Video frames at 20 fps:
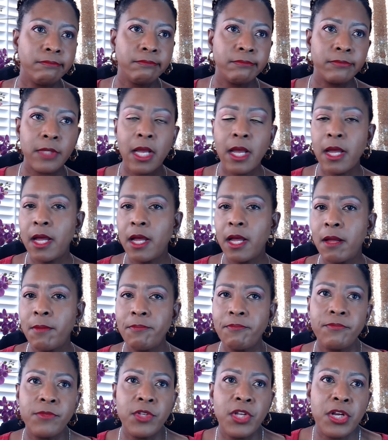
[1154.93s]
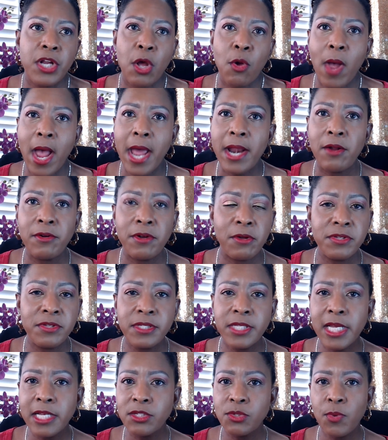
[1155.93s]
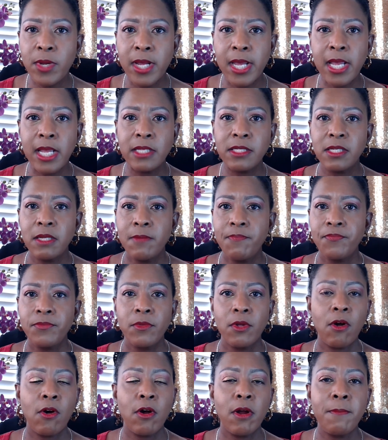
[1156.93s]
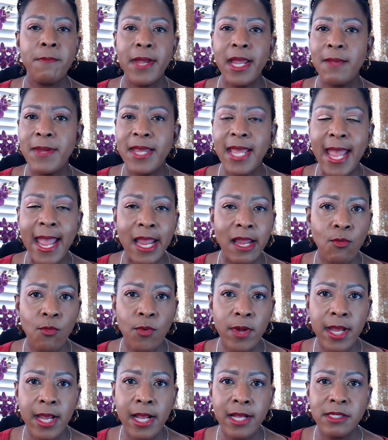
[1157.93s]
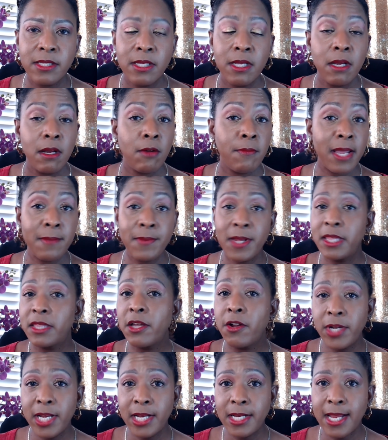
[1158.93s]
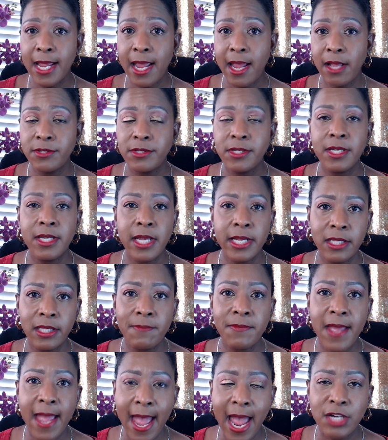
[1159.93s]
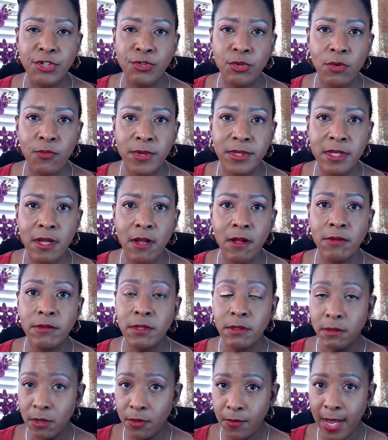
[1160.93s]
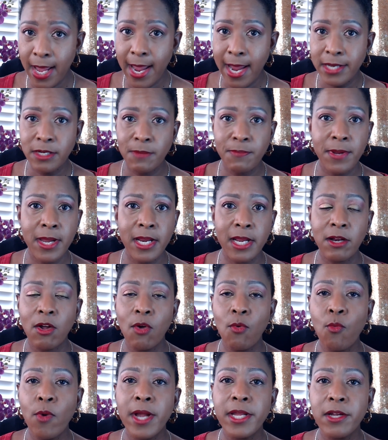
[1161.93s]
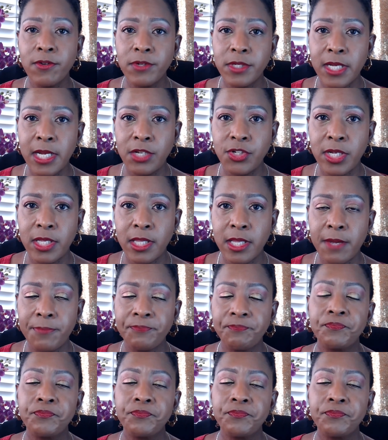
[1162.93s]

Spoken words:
I don't know, 6 weeks or maybe 8 weeks or maybe 30 days to get them the actual result, okay, depending on what you're teaching them.